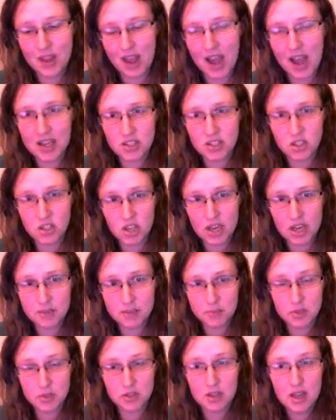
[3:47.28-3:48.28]

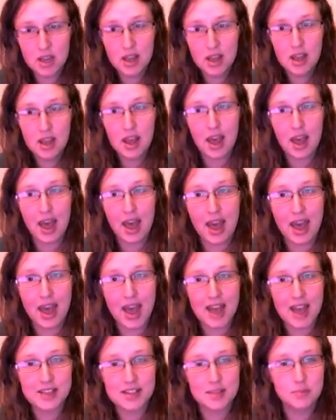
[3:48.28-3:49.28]
Isotopes.
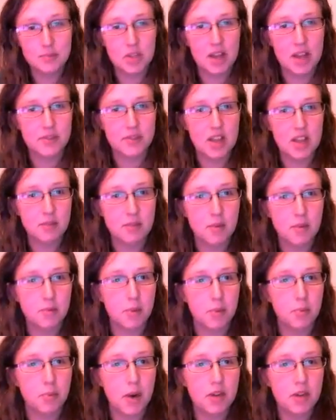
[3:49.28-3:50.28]
Atoms have the same
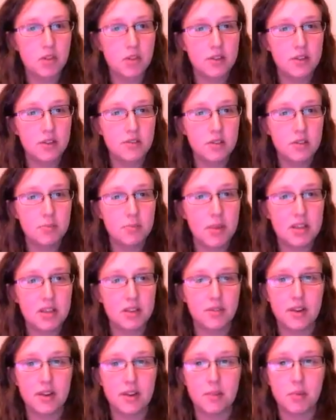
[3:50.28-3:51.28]
number of protons but
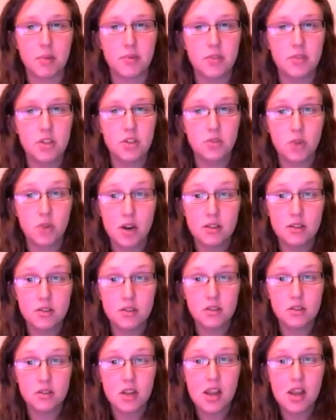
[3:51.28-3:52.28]
different number of
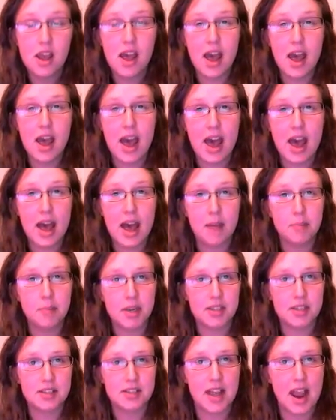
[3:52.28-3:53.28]
neutrons, and
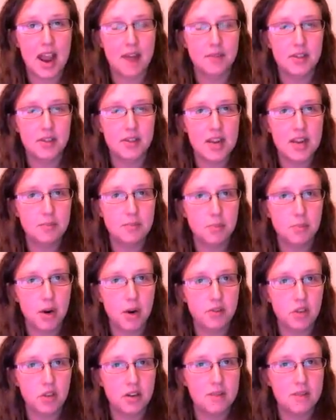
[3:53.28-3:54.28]
because they have the same
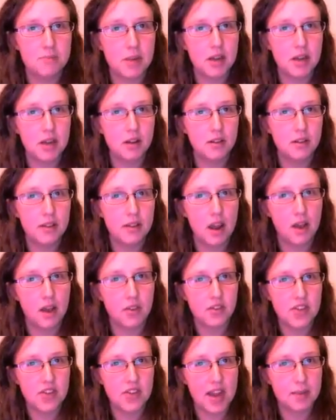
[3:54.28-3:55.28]
proton number, they are
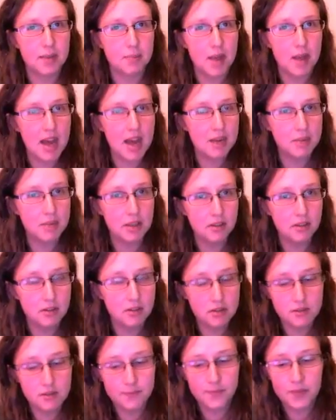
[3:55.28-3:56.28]
the same
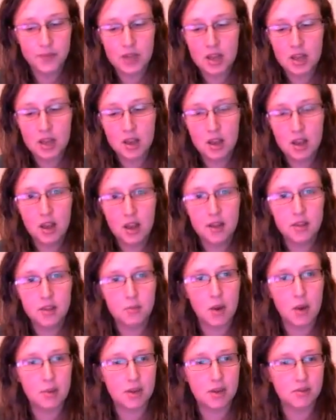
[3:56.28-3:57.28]
element.
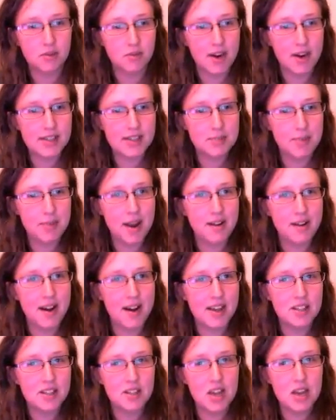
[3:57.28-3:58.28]
Where we can write about
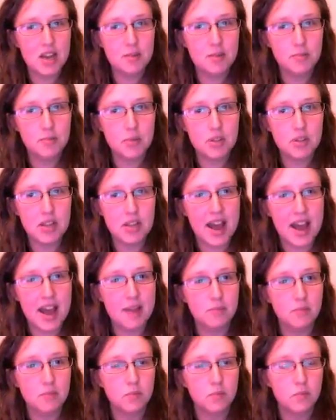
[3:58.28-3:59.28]
isotopes,
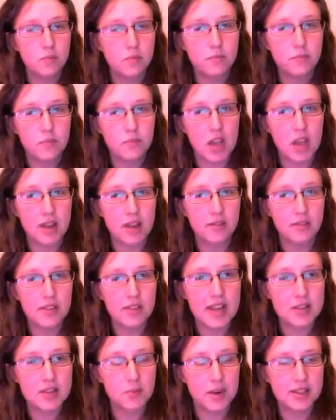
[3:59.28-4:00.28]
so
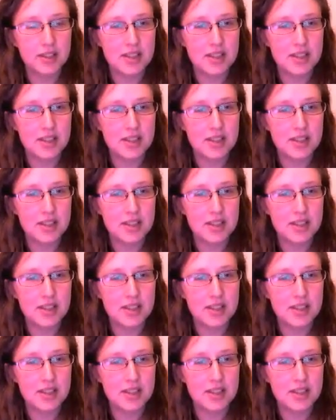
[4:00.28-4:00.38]
that's one